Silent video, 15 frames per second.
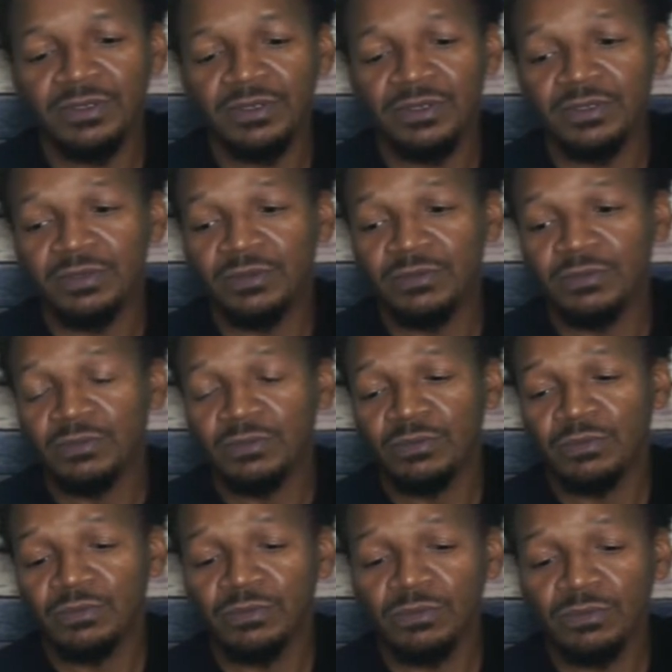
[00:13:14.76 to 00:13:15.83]

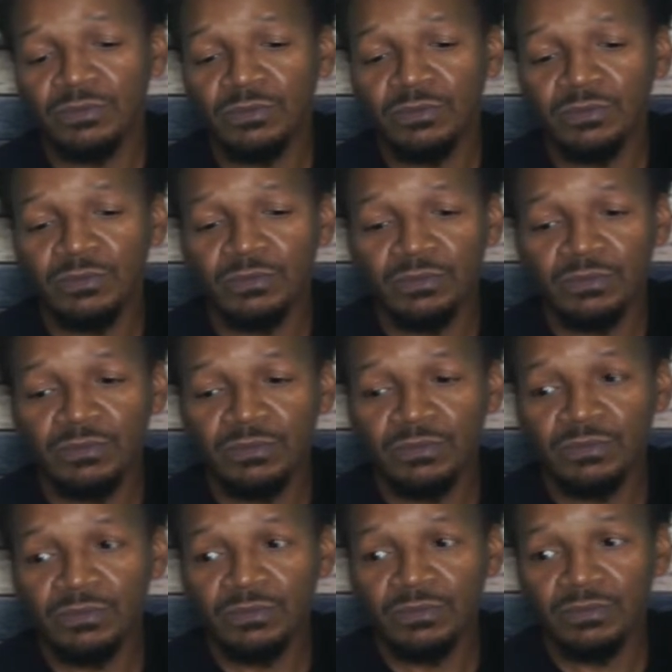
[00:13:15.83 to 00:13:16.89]

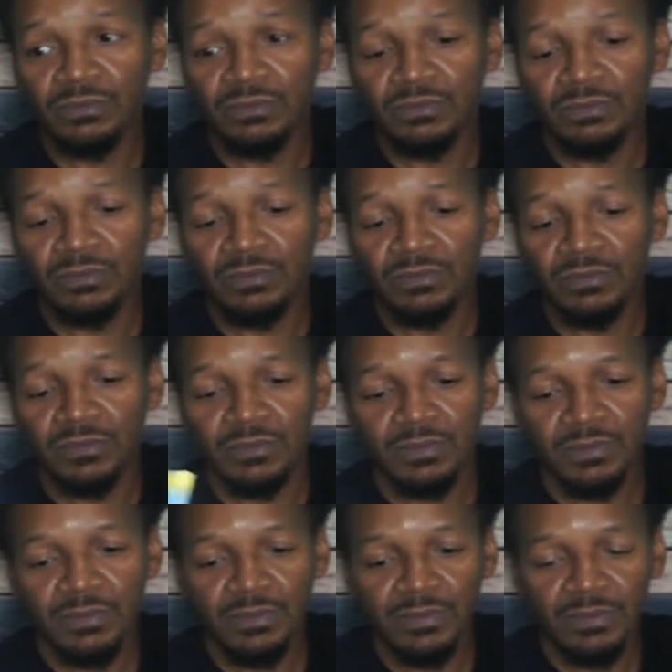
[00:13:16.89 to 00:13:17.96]

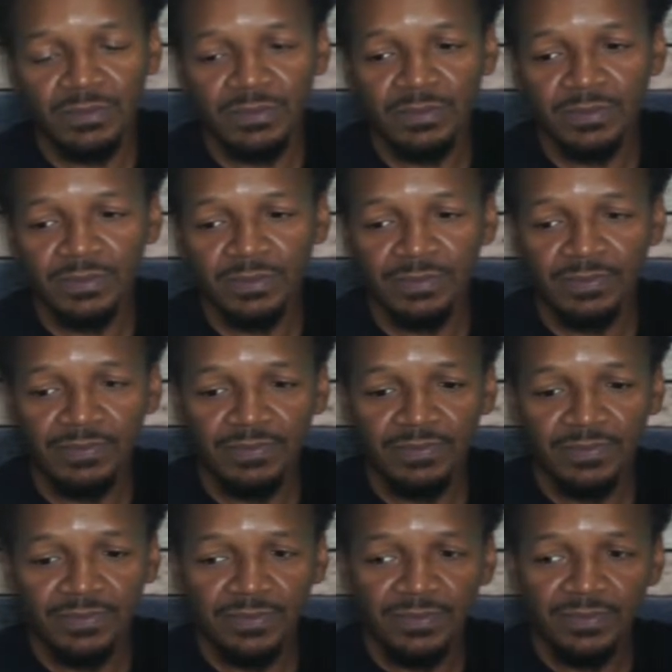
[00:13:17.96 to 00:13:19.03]
The person shown says nothing.